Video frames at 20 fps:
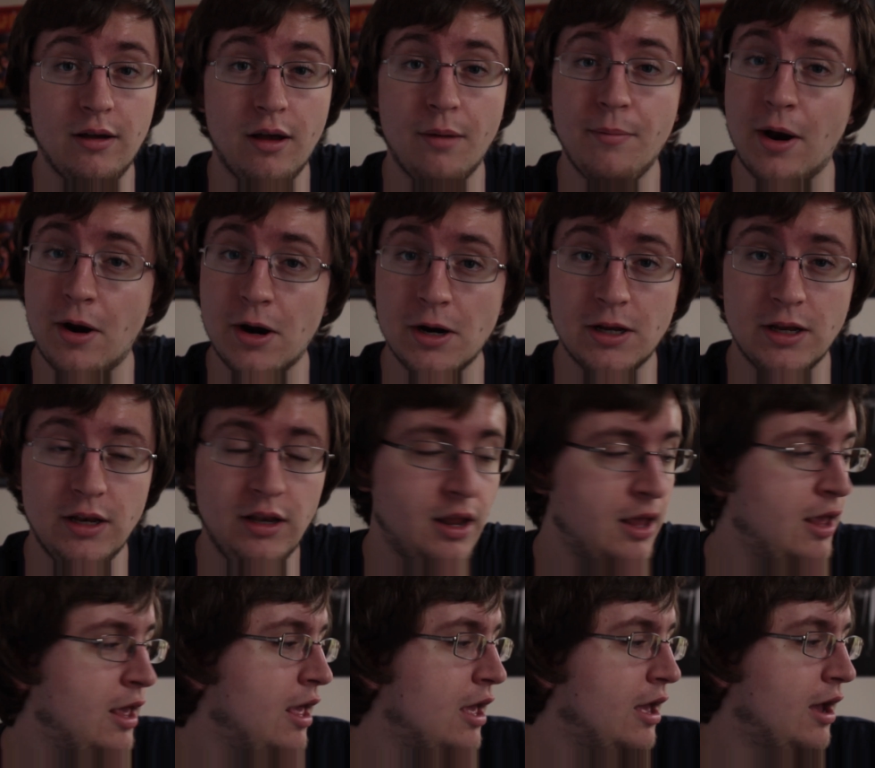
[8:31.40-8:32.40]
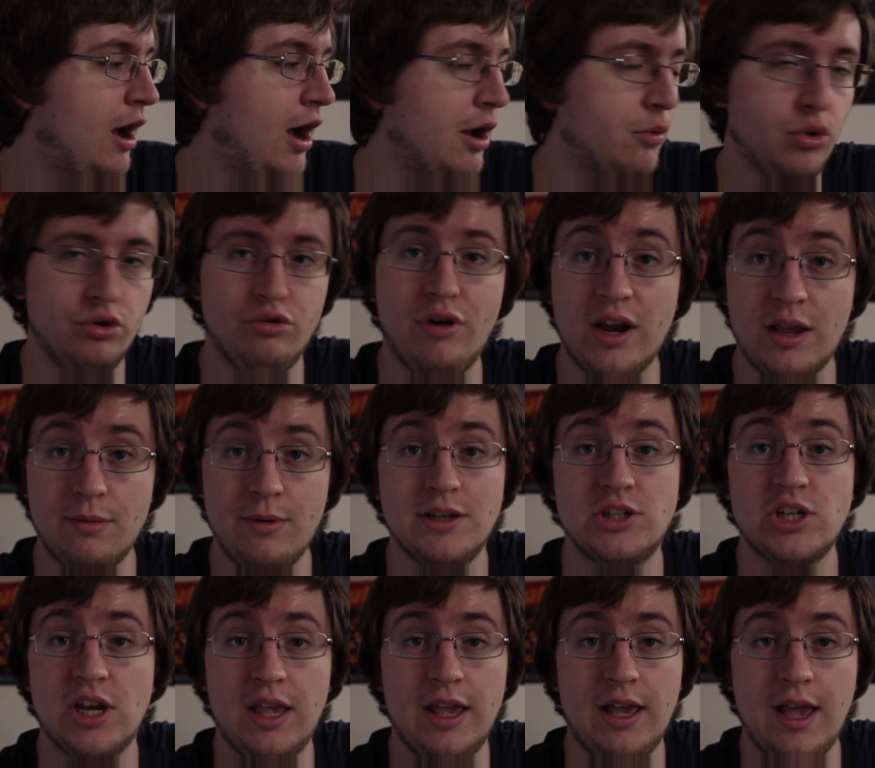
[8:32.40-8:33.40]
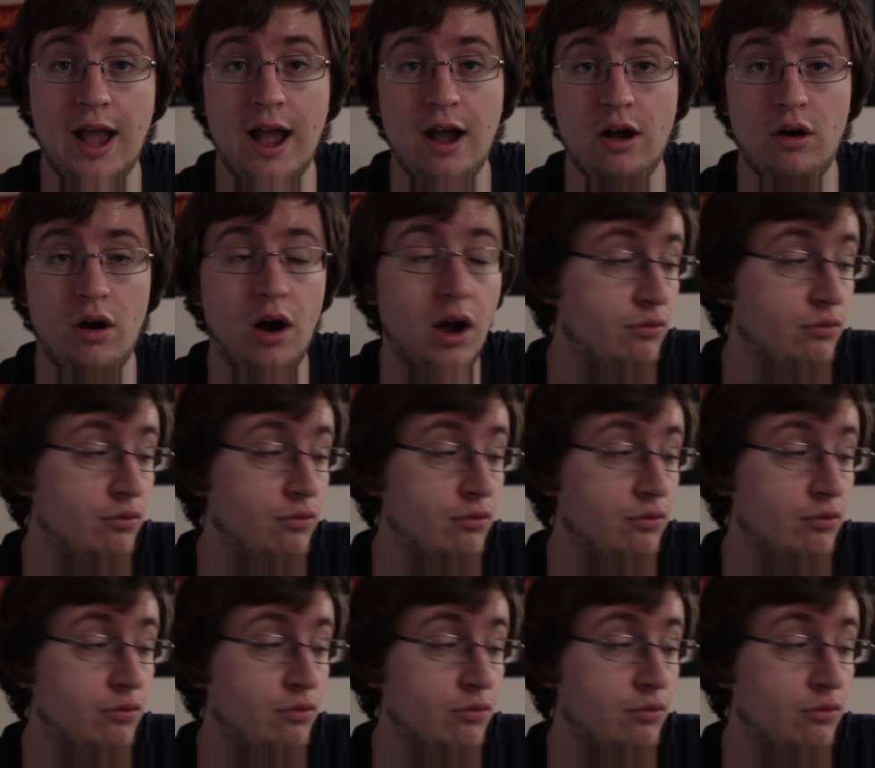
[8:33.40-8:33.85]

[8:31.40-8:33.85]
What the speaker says: American, I would recommend checking it out.